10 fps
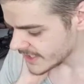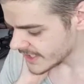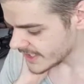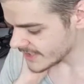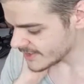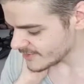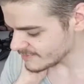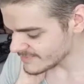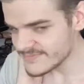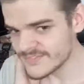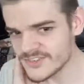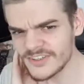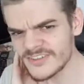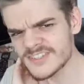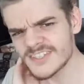
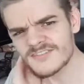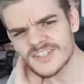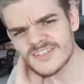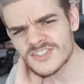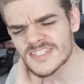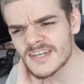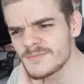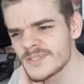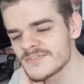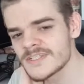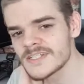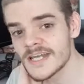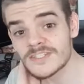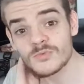Try not to laugh challenges haven't been doing as